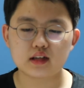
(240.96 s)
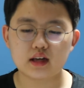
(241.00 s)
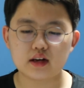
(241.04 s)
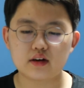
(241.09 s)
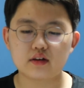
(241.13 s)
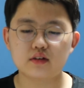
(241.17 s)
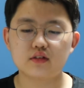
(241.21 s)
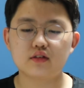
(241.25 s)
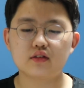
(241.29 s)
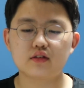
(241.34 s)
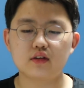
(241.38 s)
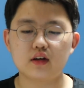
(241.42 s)

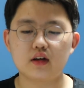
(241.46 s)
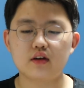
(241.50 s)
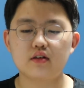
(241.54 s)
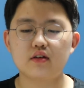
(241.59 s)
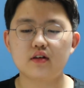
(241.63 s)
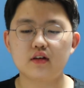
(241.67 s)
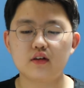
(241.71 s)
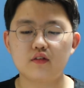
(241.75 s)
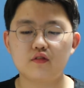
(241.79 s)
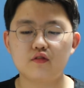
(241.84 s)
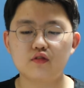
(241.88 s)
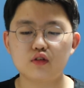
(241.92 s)
gathered together
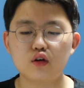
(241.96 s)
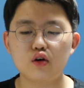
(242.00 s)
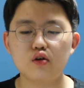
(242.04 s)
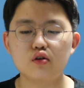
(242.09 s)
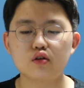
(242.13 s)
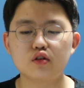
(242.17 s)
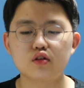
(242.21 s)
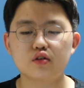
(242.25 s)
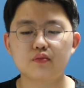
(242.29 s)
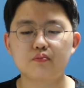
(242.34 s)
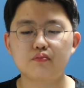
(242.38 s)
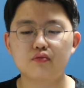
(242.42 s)
in the
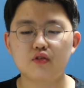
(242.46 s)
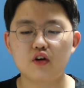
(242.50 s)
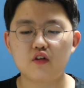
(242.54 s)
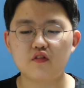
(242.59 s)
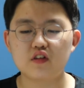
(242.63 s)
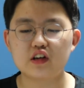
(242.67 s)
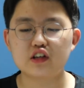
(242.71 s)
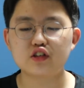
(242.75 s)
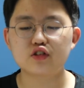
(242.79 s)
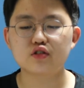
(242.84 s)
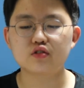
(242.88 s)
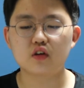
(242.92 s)
flock to
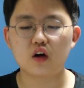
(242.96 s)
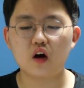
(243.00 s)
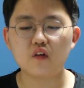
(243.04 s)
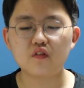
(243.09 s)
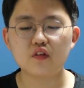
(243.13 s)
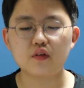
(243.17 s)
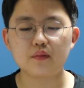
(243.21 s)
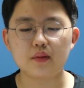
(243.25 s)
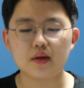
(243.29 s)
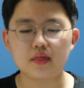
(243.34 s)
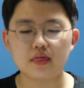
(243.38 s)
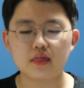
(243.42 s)
provincial
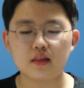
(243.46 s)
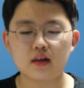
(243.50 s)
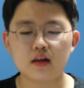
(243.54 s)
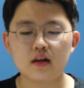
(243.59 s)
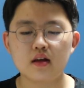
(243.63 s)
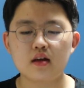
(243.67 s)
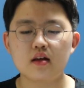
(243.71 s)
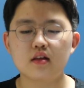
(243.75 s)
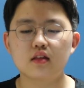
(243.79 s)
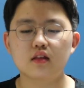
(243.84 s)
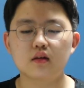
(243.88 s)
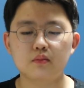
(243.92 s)
government,
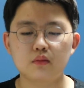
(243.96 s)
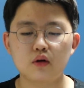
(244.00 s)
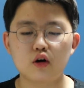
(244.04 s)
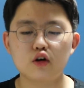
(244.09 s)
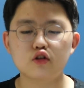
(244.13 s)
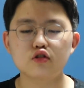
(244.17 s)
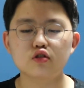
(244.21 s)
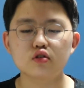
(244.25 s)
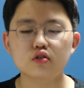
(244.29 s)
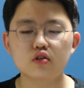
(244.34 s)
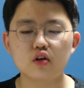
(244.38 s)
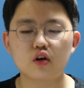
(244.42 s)
the
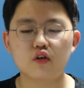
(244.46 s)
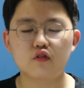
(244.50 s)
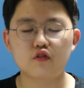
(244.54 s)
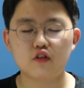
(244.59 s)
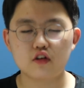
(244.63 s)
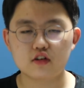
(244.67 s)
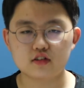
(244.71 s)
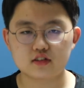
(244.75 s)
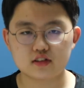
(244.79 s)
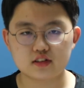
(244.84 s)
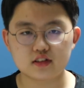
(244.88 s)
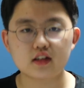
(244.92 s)
martial law
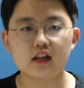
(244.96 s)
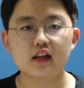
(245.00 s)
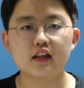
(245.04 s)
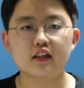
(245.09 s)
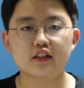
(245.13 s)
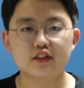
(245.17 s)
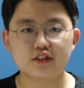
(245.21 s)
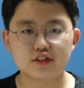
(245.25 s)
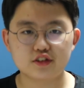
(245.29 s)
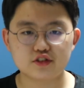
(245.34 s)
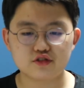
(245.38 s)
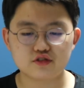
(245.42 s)
forces
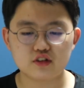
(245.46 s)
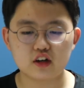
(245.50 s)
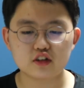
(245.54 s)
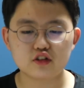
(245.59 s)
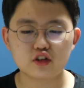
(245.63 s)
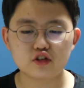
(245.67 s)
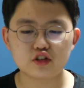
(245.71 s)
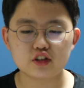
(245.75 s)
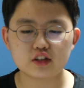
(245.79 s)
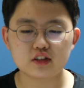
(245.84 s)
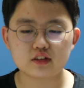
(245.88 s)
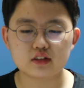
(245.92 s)

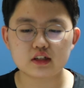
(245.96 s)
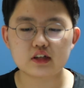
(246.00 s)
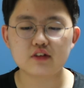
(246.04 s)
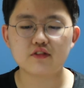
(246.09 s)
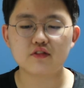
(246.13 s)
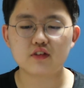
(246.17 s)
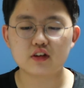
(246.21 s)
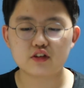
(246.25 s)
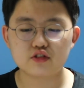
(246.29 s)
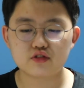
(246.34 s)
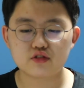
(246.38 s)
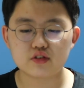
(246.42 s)
strategically
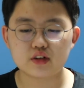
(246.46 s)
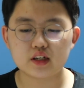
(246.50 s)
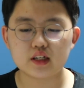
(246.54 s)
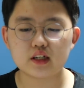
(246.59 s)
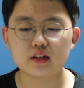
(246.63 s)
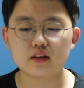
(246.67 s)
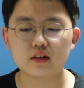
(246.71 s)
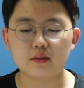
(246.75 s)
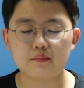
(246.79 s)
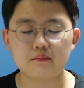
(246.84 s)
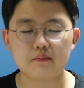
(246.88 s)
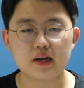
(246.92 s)

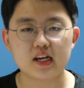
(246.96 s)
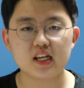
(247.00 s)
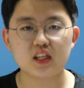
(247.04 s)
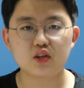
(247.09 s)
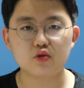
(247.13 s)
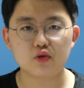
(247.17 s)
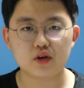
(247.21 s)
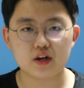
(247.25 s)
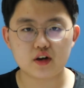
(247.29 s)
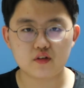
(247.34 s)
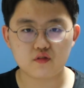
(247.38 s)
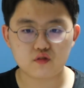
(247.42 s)
retreated on May
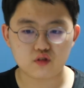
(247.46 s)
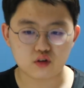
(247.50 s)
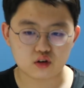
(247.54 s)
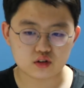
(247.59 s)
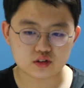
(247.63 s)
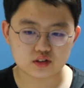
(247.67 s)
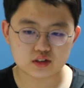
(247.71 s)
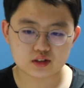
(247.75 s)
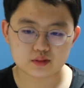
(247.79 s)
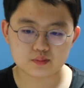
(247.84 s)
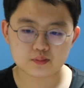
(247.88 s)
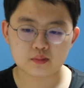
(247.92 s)

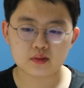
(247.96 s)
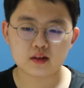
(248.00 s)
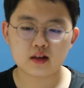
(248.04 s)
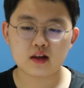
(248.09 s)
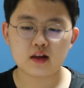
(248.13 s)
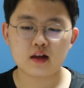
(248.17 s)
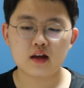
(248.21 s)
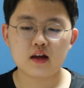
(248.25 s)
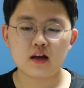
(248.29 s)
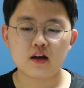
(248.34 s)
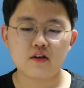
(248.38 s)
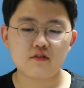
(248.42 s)
21st.
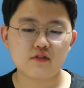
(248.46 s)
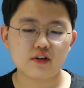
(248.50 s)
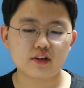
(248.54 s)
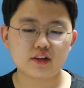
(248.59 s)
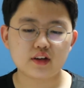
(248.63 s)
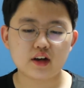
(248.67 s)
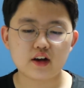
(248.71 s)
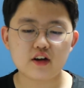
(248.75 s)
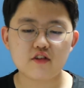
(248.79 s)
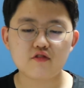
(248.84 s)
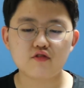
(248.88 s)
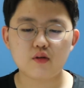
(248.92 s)

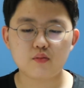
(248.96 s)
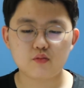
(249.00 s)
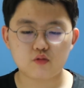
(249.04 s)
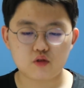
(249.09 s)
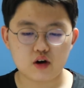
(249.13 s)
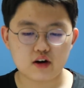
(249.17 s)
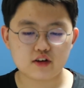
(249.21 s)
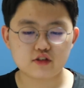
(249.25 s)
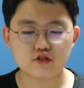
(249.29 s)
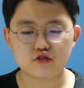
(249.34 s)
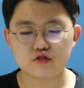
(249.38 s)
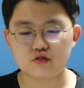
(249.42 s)
Retired from
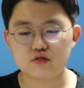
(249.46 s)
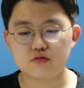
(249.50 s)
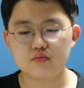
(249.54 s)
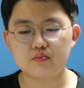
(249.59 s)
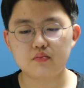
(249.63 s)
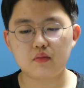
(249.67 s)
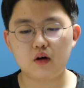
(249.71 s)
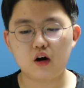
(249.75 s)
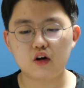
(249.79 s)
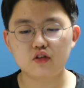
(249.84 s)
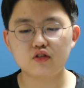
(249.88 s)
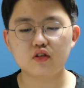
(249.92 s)
Gwangju,
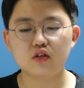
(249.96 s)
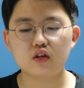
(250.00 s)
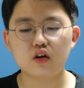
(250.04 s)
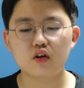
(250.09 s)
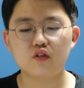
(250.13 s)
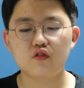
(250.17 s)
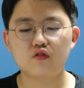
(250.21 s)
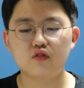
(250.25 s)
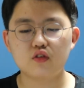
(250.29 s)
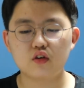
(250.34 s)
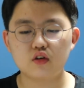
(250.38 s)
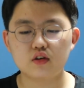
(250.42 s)
martial law
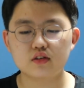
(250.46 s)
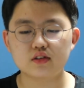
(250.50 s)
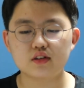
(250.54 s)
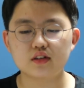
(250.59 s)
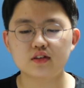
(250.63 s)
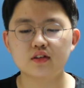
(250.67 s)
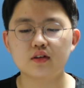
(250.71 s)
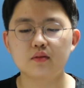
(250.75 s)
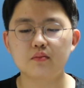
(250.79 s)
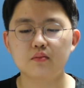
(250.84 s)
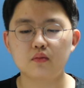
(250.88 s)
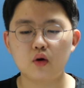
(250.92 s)

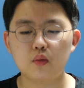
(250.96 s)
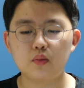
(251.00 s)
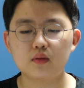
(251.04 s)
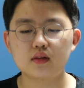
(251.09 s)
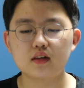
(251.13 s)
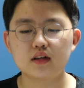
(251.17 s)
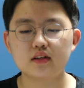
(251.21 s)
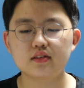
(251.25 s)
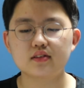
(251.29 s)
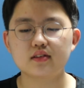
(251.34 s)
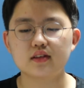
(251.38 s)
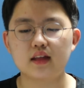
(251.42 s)
forces
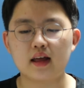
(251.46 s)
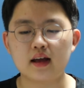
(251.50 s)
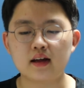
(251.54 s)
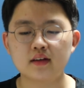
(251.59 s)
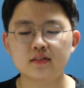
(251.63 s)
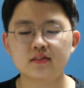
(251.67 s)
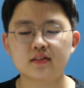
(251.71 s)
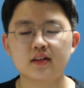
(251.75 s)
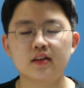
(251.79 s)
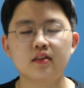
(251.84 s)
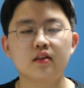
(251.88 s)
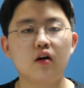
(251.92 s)
mobilized
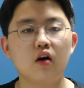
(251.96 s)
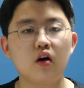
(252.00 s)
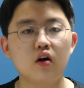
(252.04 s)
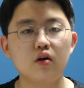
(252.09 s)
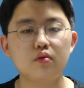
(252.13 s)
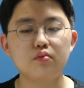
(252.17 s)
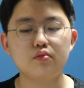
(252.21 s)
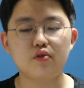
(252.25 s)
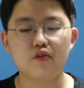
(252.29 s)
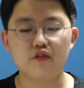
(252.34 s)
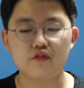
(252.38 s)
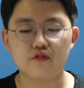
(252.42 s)
tanks and
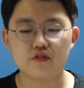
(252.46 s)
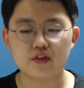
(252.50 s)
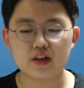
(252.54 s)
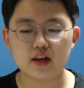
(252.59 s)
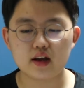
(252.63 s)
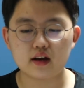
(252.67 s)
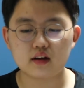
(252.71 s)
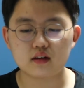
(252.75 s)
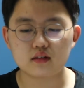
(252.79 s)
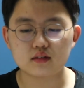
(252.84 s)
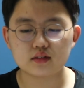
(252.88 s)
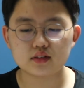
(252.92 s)
armored
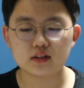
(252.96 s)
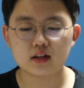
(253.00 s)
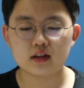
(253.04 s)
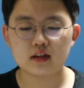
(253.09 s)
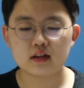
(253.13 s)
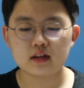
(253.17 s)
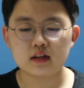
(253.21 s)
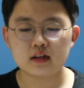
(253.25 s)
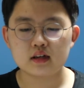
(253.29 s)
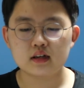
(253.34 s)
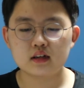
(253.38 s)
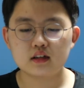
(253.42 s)
vehicles
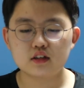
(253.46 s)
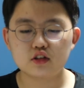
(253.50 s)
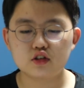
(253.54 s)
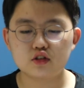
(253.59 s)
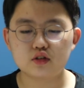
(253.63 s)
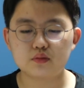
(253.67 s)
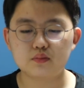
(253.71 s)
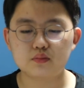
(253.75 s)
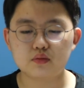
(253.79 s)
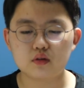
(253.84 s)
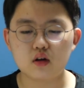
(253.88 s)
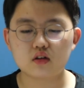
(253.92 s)
to
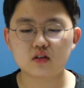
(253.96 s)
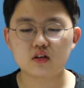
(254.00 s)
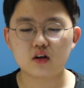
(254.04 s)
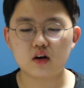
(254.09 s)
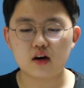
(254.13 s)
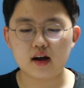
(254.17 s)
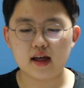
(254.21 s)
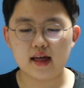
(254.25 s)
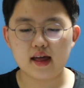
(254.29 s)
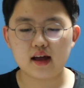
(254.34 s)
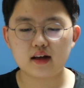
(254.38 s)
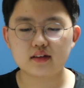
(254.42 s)
block
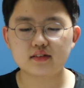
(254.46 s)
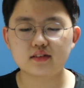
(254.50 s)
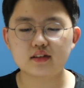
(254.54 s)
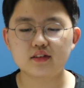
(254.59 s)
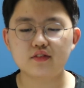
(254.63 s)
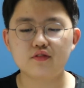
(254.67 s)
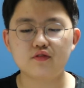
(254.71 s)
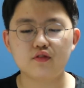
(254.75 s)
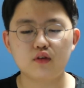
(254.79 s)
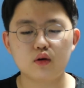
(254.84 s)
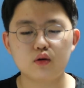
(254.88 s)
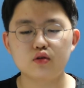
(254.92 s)
the
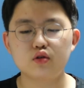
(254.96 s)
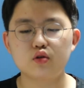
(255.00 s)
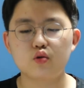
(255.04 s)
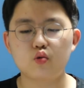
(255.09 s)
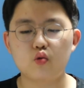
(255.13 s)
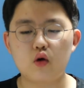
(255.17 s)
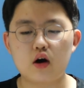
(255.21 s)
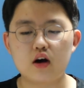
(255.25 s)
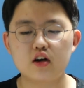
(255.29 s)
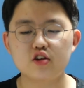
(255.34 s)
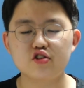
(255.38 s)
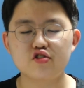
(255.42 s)
access road to
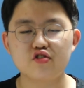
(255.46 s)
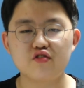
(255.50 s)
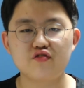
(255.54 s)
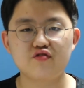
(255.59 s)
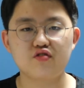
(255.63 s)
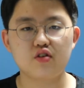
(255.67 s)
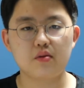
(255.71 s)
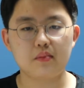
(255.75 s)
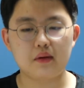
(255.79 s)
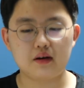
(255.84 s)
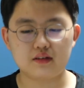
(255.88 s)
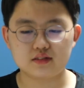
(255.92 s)
Gwangju
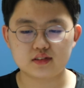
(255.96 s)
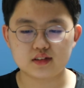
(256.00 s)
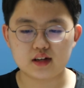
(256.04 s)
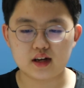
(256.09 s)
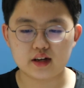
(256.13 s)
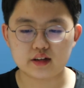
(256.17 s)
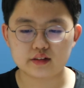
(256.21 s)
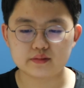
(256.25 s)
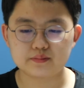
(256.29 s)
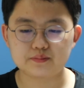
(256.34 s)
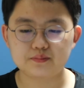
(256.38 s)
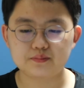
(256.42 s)
from outside.